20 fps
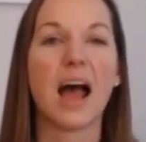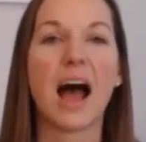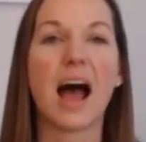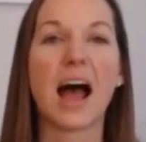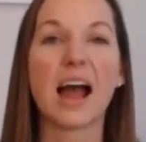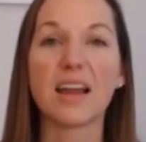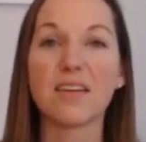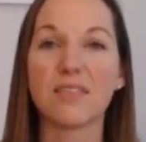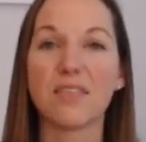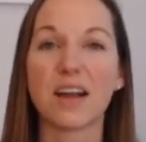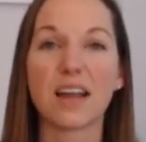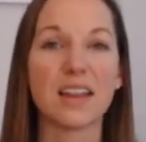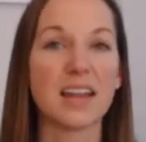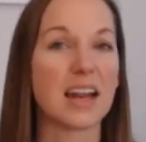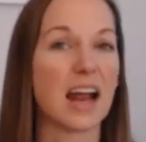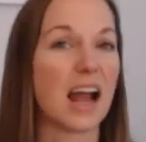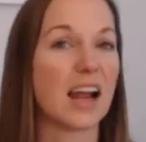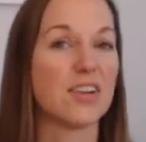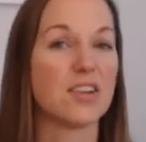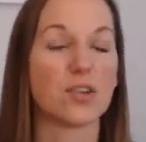I find that
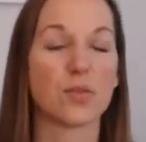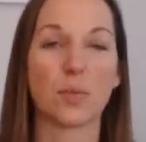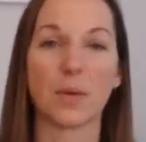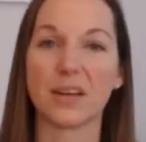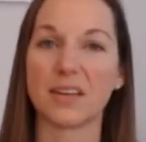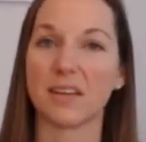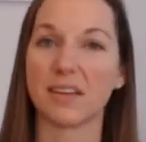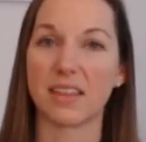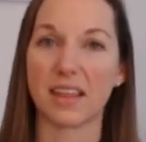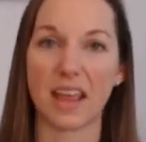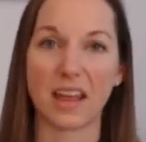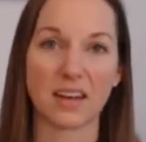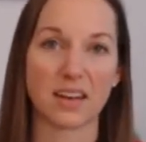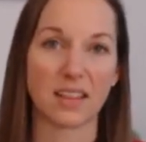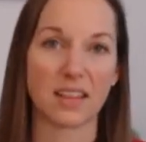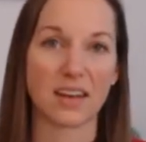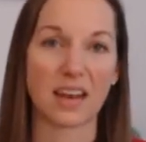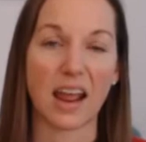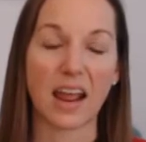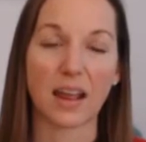I just wait till the end of the
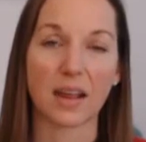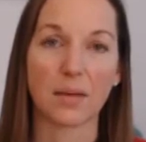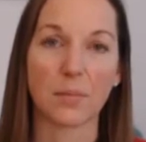day